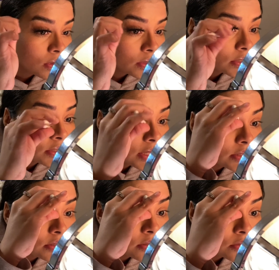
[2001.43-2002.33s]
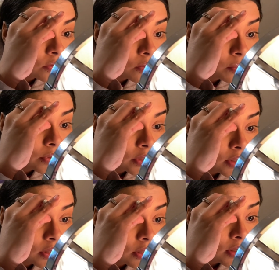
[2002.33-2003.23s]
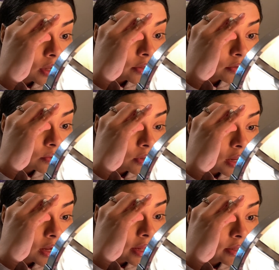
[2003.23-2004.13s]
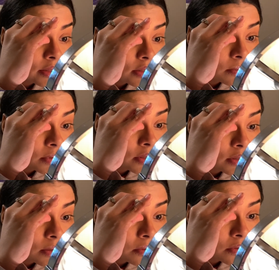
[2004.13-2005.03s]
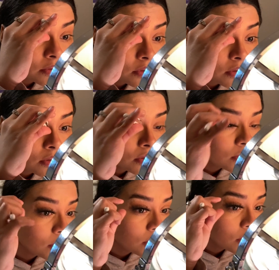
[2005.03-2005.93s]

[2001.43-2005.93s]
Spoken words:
These lashes are so pretty. I used to not like these because they were so